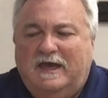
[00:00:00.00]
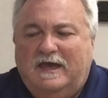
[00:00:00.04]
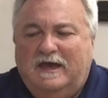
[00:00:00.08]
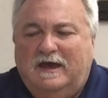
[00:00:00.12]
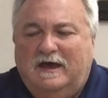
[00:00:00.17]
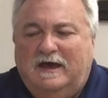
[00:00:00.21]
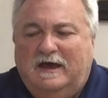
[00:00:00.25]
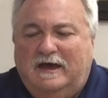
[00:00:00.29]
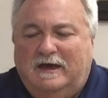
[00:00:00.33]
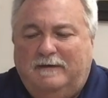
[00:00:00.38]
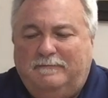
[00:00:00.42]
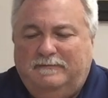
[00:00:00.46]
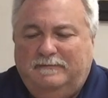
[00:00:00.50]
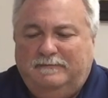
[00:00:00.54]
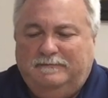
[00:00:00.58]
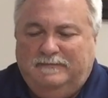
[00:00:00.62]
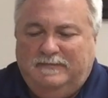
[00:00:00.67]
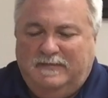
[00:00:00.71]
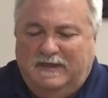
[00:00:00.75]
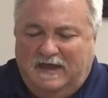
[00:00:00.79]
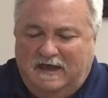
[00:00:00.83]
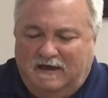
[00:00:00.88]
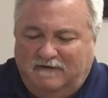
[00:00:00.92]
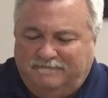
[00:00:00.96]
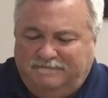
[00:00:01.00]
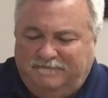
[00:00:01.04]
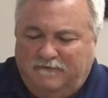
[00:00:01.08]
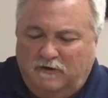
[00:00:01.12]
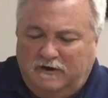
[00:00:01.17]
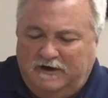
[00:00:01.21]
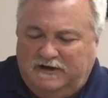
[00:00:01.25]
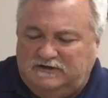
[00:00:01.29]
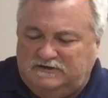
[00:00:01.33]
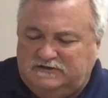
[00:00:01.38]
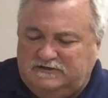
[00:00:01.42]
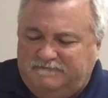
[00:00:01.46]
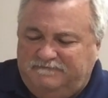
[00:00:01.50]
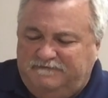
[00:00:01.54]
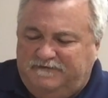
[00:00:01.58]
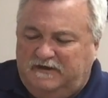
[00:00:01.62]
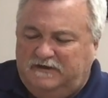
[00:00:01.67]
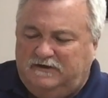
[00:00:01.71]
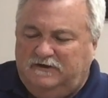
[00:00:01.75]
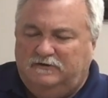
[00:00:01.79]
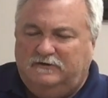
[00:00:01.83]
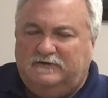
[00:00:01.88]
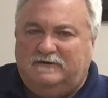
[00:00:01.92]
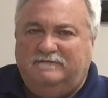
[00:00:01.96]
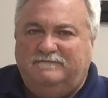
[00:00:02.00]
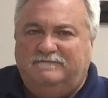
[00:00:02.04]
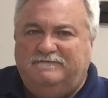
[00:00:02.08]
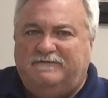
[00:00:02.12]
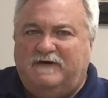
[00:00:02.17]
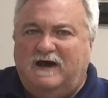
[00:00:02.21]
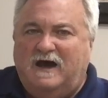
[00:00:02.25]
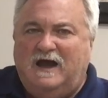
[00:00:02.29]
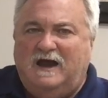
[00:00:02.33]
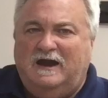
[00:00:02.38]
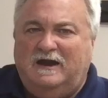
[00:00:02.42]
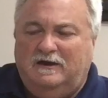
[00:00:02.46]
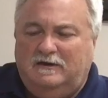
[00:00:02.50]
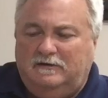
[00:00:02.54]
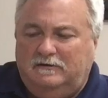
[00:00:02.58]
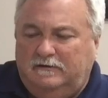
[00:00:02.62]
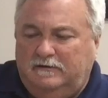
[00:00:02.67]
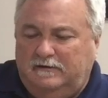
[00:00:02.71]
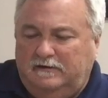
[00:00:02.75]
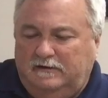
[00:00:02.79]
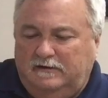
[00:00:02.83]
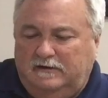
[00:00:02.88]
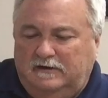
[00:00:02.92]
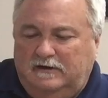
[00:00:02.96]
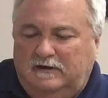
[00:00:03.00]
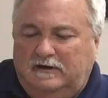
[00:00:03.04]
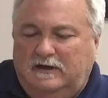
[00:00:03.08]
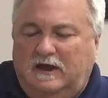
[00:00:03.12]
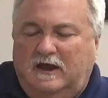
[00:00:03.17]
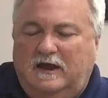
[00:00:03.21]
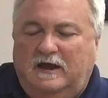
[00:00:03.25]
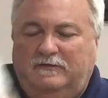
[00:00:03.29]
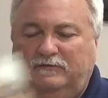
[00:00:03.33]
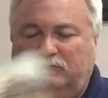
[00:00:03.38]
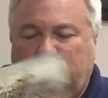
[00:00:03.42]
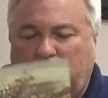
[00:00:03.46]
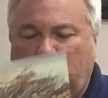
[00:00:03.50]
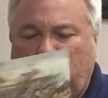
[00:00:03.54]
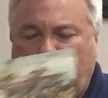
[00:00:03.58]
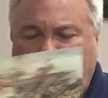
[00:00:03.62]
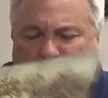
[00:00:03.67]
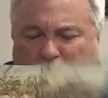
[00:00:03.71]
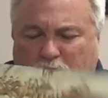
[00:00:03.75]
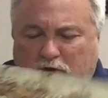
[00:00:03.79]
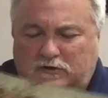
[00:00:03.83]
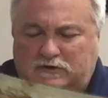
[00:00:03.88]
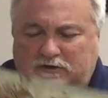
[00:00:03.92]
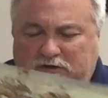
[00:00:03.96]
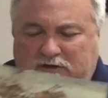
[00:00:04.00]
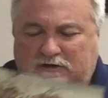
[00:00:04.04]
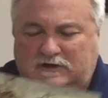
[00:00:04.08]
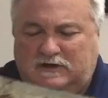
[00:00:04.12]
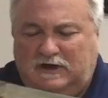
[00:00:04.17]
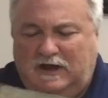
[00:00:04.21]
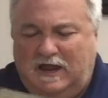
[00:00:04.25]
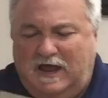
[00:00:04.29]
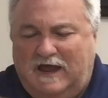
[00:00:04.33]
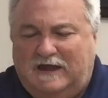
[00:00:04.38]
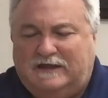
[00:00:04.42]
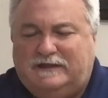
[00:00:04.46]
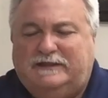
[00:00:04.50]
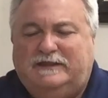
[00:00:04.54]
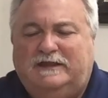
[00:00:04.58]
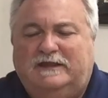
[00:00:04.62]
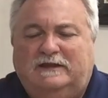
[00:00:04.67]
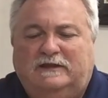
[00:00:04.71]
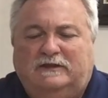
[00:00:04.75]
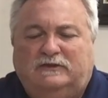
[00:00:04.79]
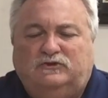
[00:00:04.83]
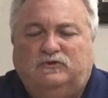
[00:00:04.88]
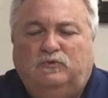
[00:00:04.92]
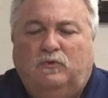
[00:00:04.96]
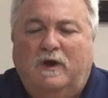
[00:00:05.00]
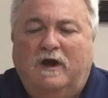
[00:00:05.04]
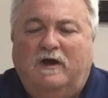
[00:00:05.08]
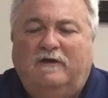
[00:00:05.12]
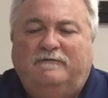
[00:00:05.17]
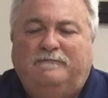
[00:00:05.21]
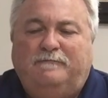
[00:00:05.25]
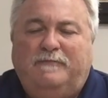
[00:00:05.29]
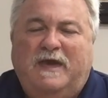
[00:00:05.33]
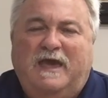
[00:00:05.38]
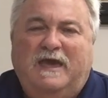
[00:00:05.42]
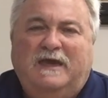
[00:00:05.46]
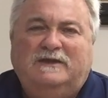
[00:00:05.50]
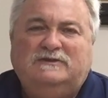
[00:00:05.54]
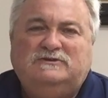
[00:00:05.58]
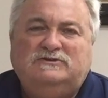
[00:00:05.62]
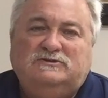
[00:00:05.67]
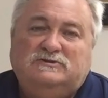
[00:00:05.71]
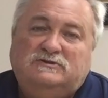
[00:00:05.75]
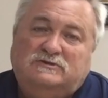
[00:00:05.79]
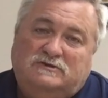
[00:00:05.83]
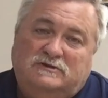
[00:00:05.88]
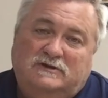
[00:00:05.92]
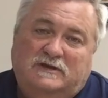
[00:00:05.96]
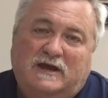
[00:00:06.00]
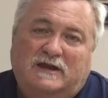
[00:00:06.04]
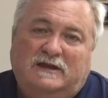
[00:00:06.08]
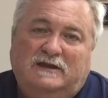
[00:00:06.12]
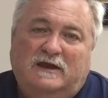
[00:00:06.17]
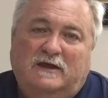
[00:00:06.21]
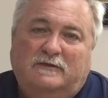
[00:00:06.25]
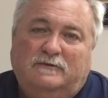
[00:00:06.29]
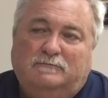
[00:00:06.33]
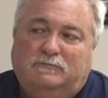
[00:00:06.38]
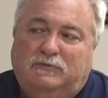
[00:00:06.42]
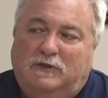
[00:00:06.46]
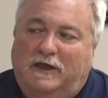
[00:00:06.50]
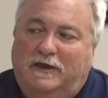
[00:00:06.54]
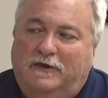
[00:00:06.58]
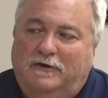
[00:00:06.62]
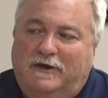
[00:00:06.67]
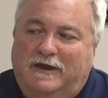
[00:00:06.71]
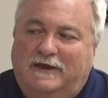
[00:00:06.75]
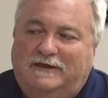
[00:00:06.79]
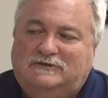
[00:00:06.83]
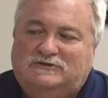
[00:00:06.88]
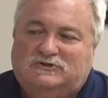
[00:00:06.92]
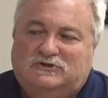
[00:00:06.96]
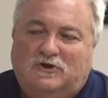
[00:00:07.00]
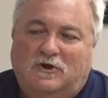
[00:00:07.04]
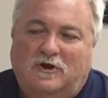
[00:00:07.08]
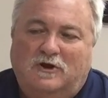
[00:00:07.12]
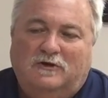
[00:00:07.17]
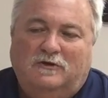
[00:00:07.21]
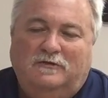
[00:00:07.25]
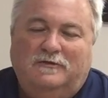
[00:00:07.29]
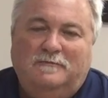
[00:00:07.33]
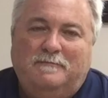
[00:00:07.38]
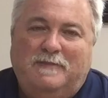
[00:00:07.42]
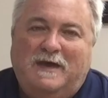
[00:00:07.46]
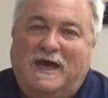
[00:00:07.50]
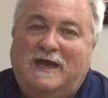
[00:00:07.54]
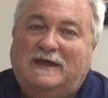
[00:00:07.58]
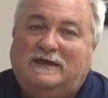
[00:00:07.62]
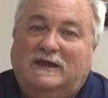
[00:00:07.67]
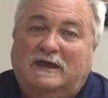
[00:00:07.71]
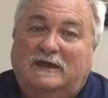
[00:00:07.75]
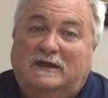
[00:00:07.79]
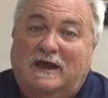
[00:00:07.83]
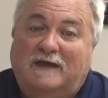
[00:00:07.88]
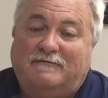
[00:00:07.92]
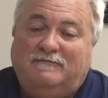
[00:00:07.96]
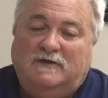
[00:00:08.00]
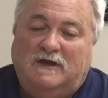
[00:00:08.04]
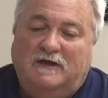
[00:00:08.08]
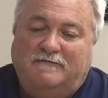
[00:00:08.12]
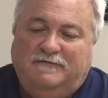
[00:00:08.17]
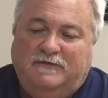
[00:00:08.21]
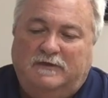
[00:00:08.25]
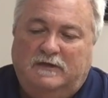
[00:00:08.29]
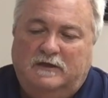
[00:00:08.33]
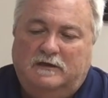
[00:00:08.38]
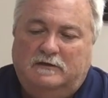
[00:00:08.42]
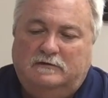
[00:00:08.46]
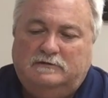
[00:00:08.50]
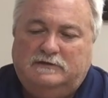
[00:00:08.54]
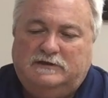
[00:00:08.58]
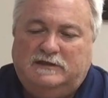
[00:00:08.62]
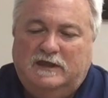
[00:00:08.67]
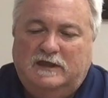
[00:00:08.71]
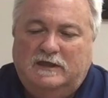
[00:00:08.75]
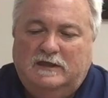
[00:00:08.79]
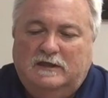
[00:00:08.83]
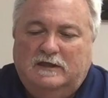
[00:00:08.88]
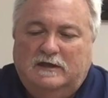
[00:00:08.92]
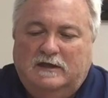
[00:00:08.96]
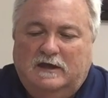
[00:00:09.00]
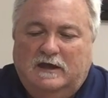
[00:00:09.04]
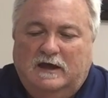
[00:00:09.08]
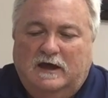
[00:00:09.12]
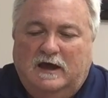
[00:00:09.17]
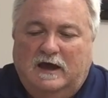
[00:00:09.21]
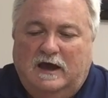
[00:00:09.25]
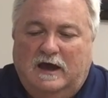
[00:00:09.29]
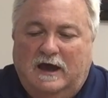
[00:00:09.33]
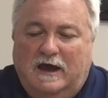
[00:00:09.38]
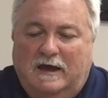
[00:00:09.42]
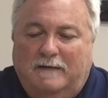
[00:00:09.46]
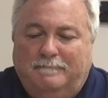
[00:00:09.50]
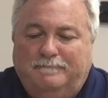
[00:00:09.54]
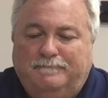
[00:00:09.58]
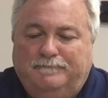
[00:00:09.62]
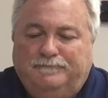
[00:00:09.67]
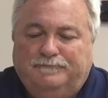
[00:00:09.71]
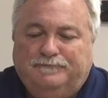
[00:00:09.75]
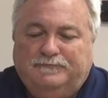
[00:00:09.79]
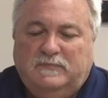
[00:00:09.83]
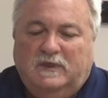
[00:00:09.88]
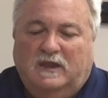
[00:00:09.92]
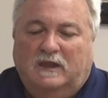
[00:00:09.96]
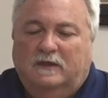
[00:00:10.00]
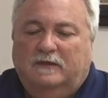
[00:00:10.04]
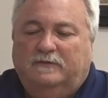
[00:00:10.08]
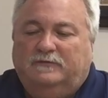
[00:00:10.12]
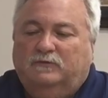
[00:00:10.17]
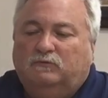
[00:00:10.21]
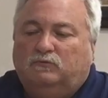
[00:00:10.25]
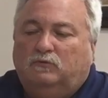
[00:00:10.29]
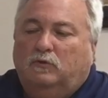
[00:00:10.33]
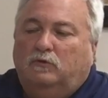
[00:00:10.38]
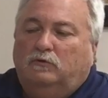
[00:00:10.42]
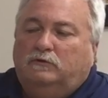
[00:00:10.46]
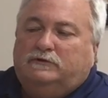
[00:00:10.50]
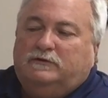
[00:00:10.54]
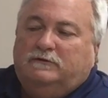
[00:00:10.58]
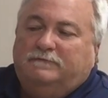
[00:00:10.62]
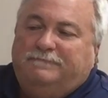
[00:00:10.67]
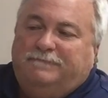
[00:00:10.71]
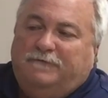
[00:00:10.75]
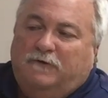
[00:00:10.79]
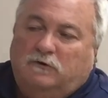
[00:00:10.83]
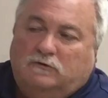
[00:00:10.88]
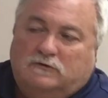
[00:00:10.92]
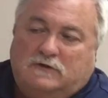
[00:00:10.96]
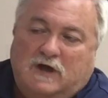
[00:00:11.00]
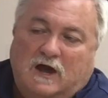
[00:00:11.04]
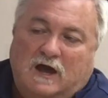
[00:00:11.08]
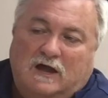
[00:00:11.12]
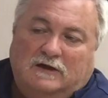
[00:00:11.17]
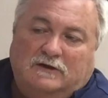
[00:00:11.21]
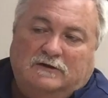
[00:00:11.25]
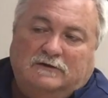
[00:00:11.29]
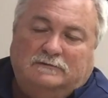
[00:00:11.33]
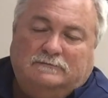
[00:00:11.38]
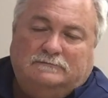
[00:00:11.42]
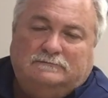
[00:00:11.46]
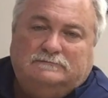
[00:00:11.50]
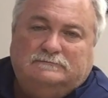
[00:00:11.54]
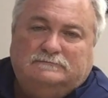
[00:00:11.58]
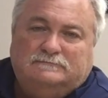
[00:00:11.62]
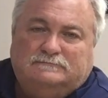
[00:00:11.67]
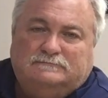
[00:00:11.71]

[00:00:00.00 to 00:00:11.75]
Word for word: um, how far each figure can fire. Uh, the rule book clocks in at 12 pages. You got another player aid chart on the back. Can't have enough of those. Um, the rules are full color,